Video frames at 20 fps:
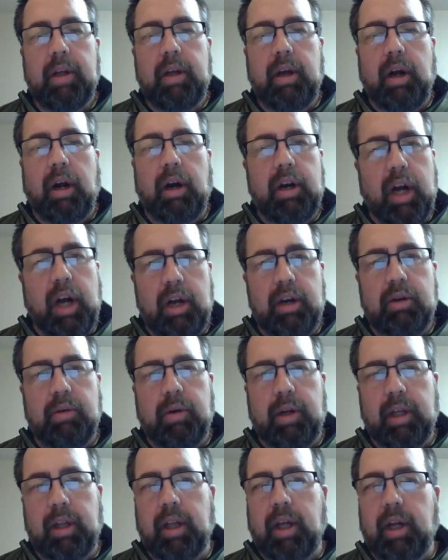are not
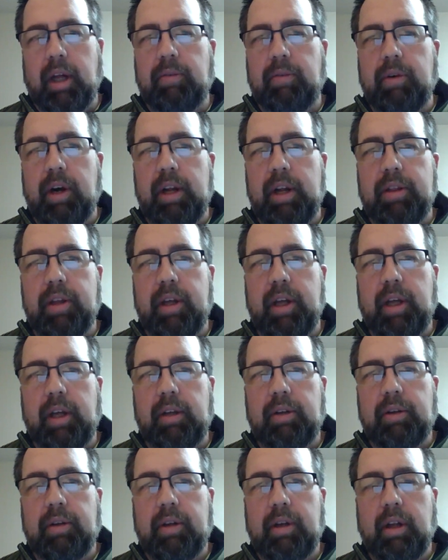doing a lot of great
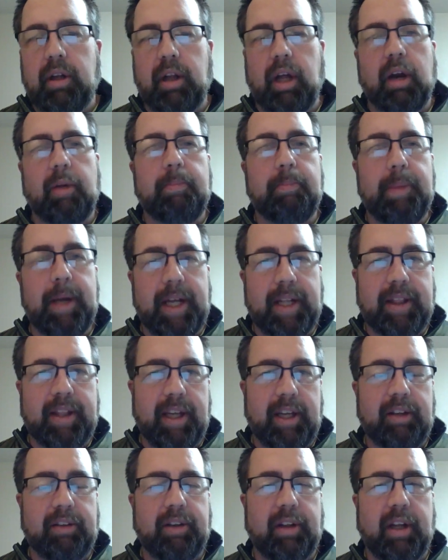things, a lot of big
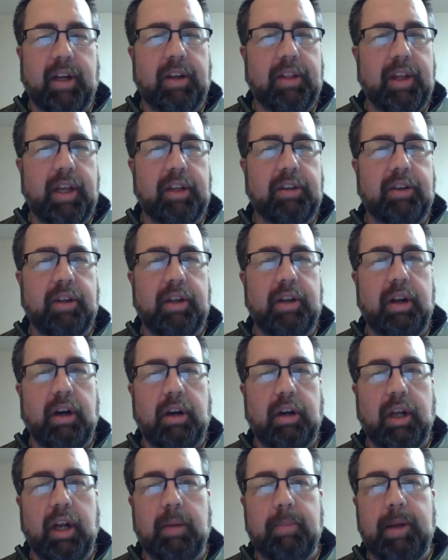things, a lot of things that
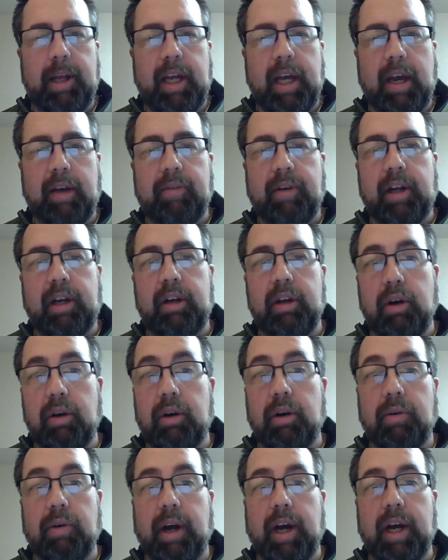are going to be having
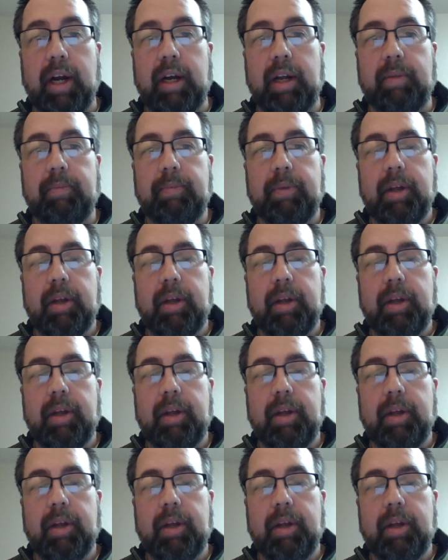notoriety.